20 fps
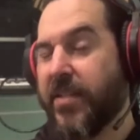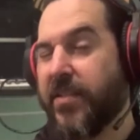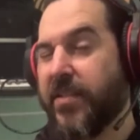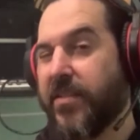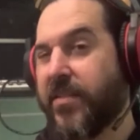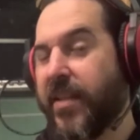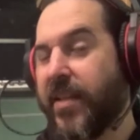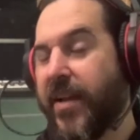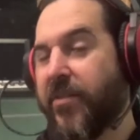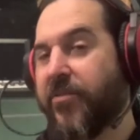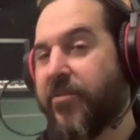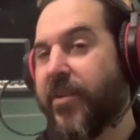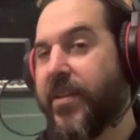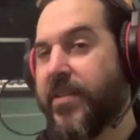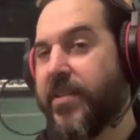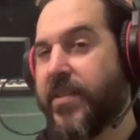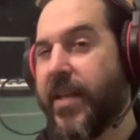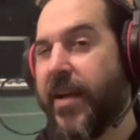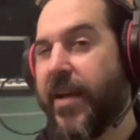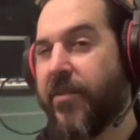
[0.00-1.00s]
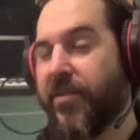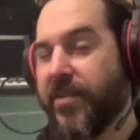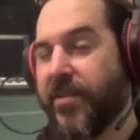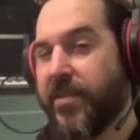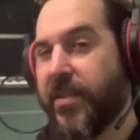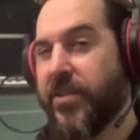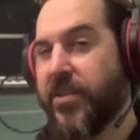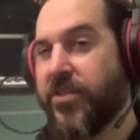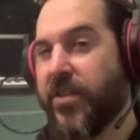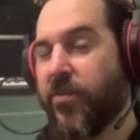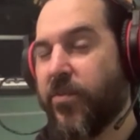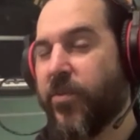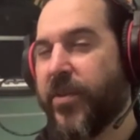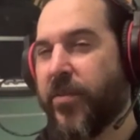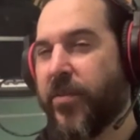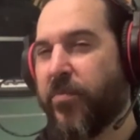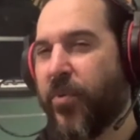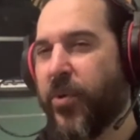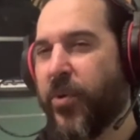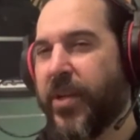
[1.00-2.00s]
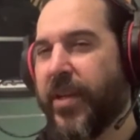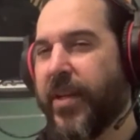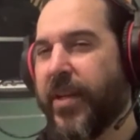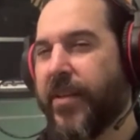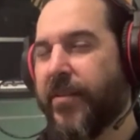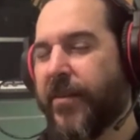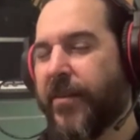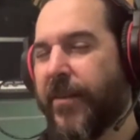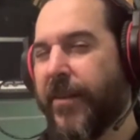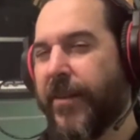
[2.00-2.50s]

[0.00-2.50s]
Is that essentially what you're pointing at?